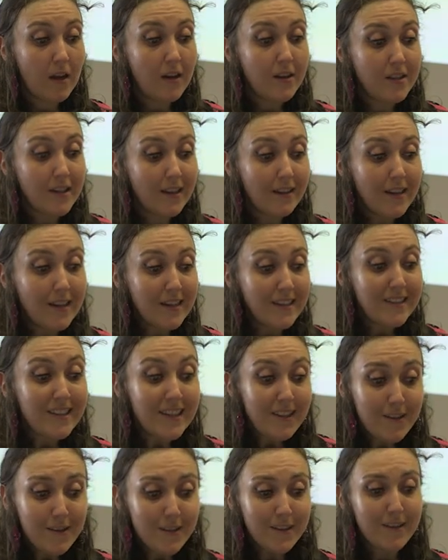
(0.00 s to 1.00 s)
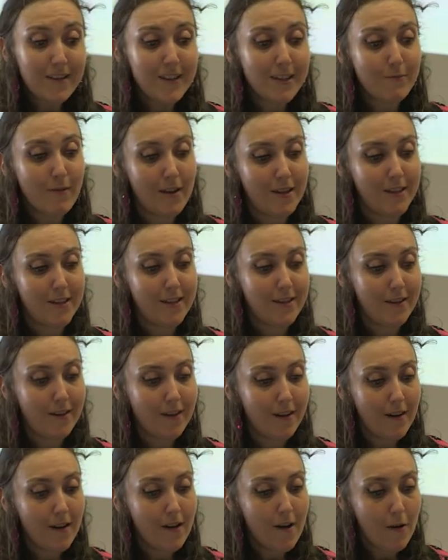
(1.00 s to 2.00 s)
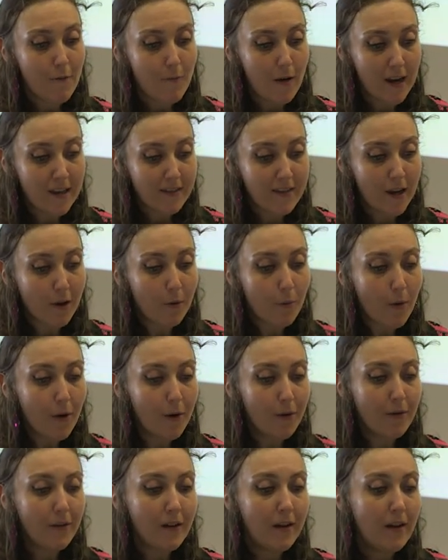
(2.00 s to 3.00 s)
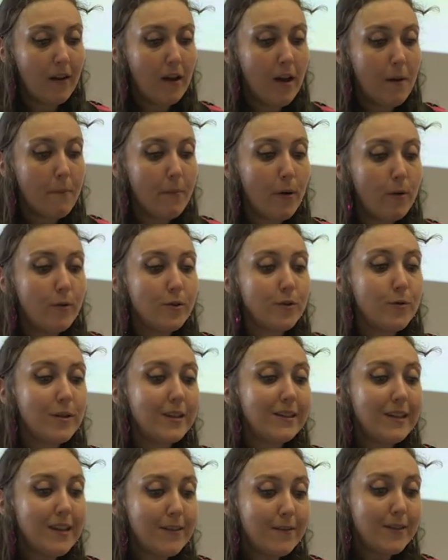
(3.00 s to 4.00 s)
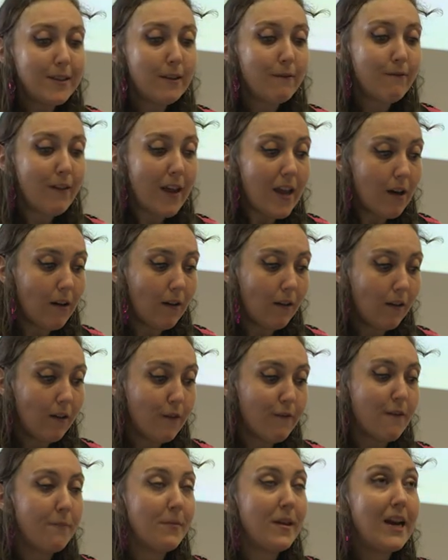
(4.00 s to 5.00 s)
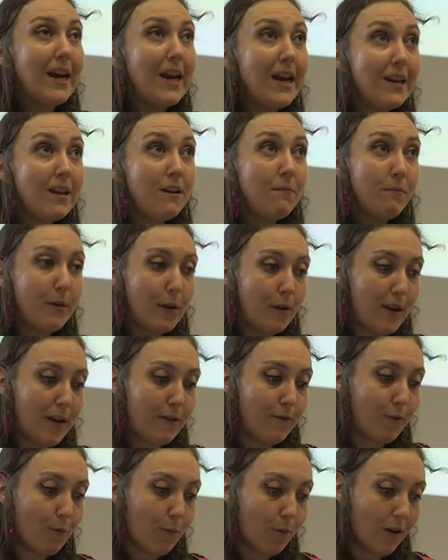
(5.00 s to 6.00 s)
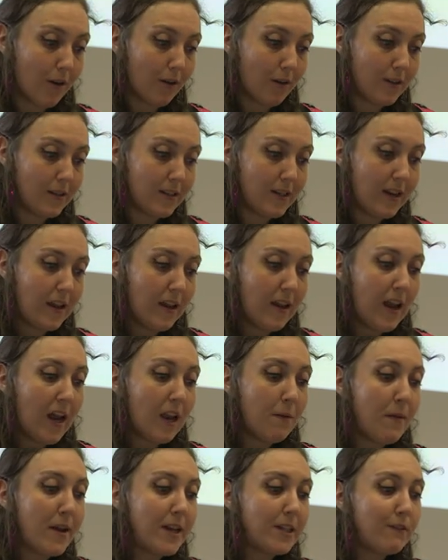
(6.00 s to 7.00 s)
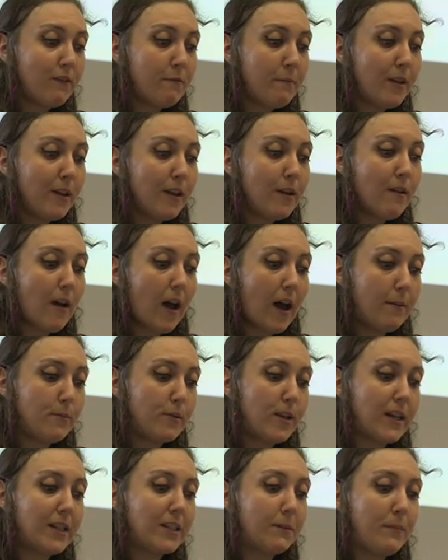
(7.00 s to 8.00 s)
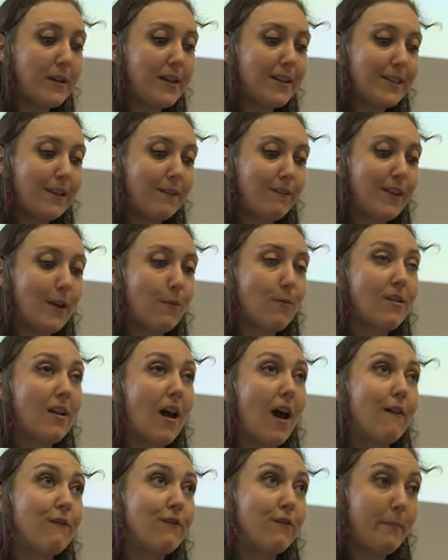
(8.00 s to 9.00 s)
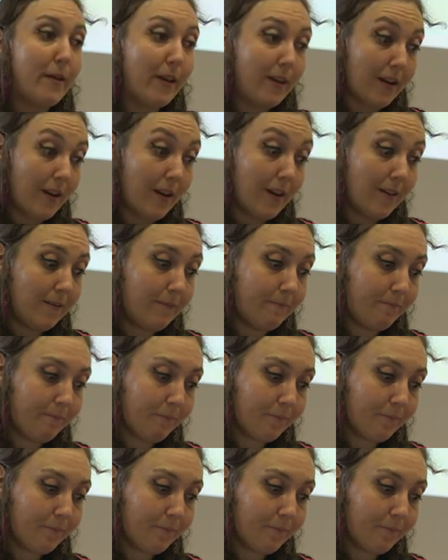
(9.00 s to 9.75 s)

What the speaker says: Shelley continues in this register, writing that, quote, "poetry lifts the veil from the hidden beauty of the world and makes familiar objects be as if they were not familiar."